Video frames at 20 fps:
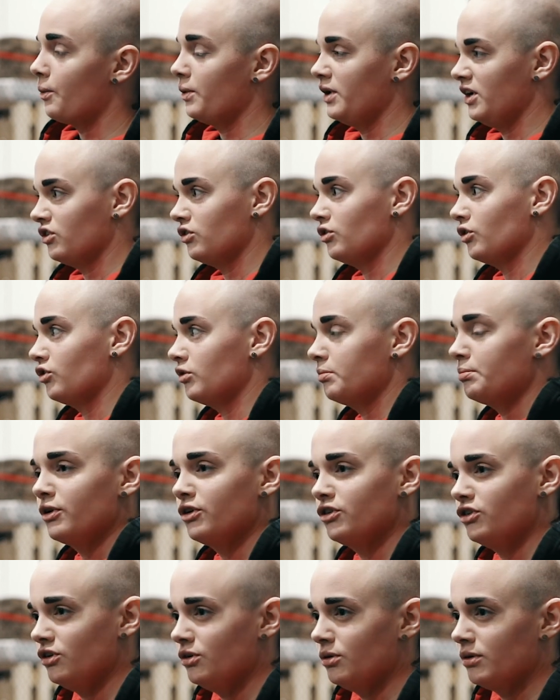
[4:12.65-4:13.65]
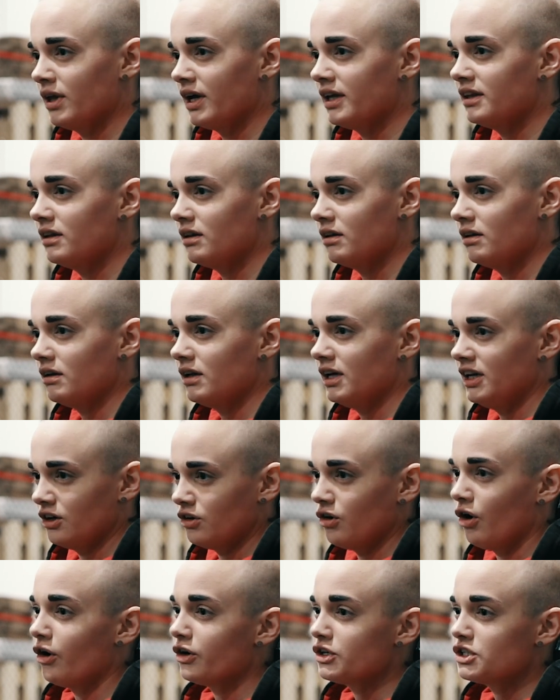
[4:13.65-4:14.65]
when it's not supposed to do that in an
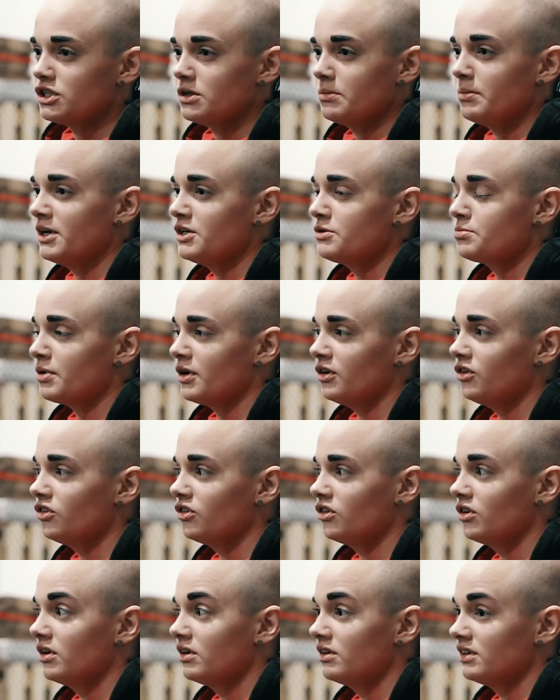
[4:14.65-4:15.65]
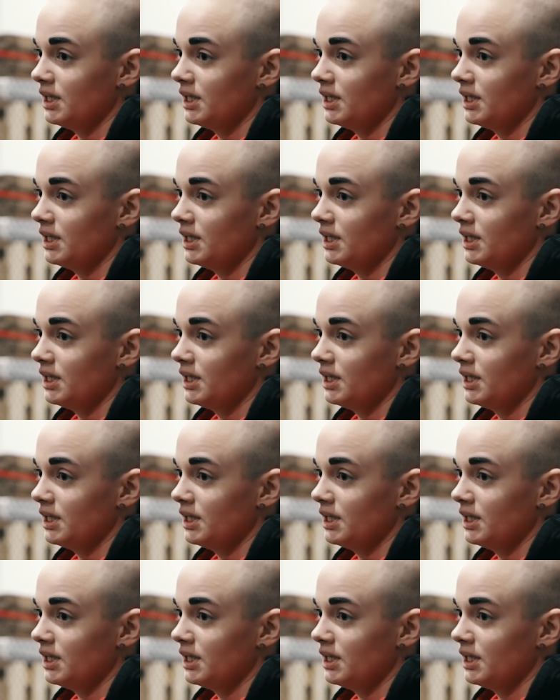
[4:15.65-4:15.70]
arch, in a bench press,